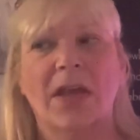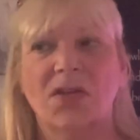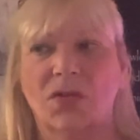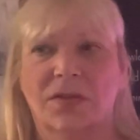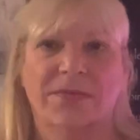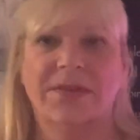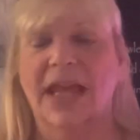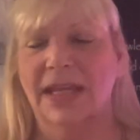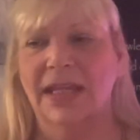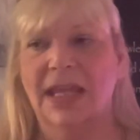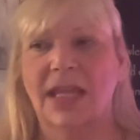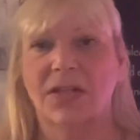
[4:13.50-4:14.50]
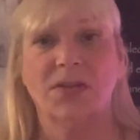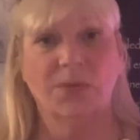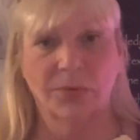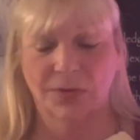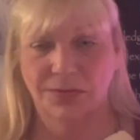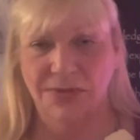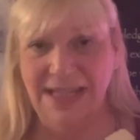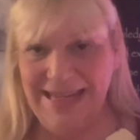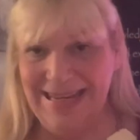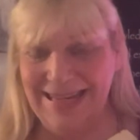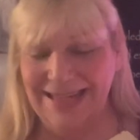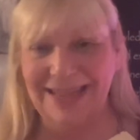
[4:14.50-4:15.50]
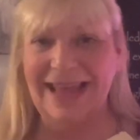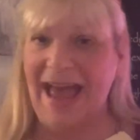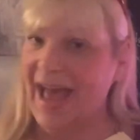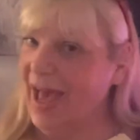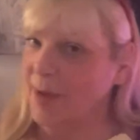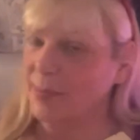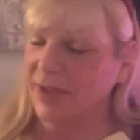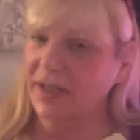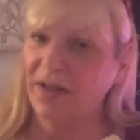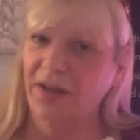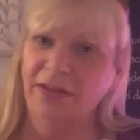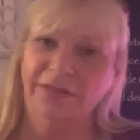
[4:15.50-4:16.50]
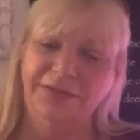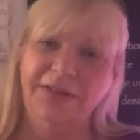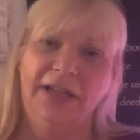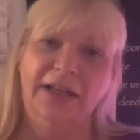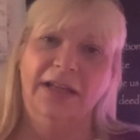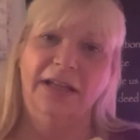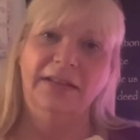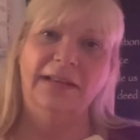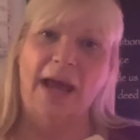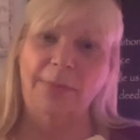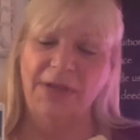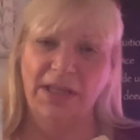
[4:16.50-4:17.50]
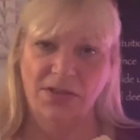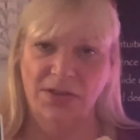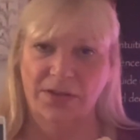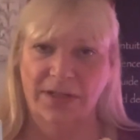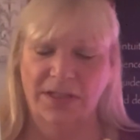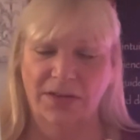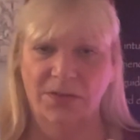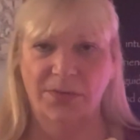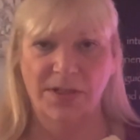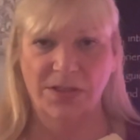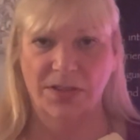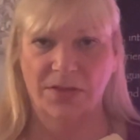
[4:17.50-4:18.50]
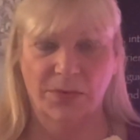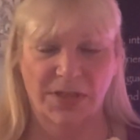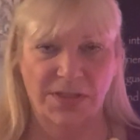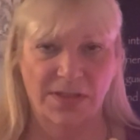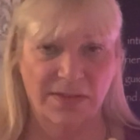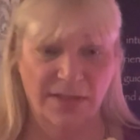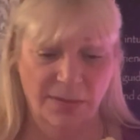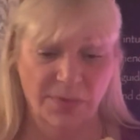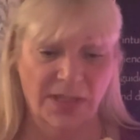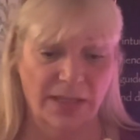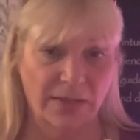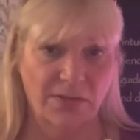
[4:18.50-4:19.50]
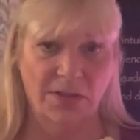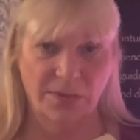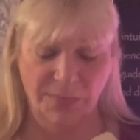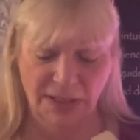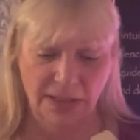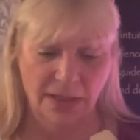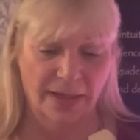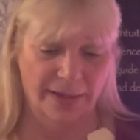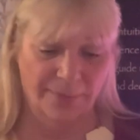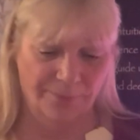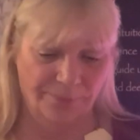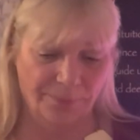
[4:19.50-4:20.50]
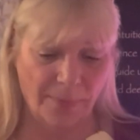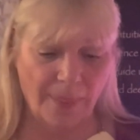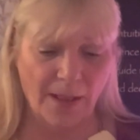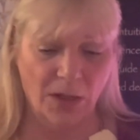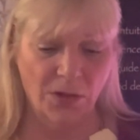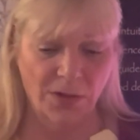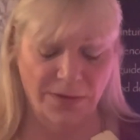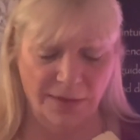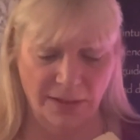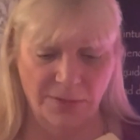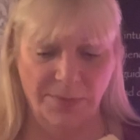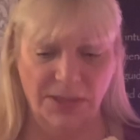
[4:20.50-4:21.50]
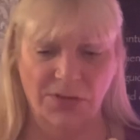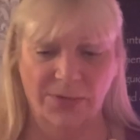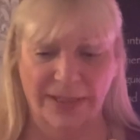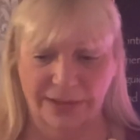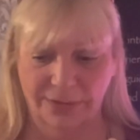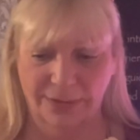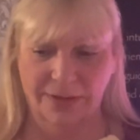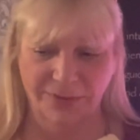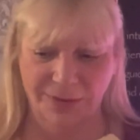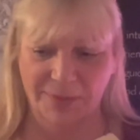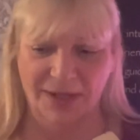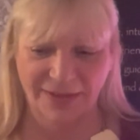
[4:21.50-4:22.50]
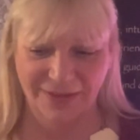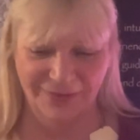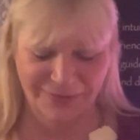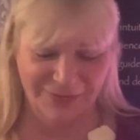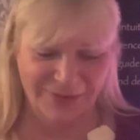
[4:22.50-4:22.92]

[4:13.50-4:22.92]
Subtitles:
sort of getting into the routine and the habit of tapping into your intuition, which it seems like it's going to be a good thing to be doing throughout the month of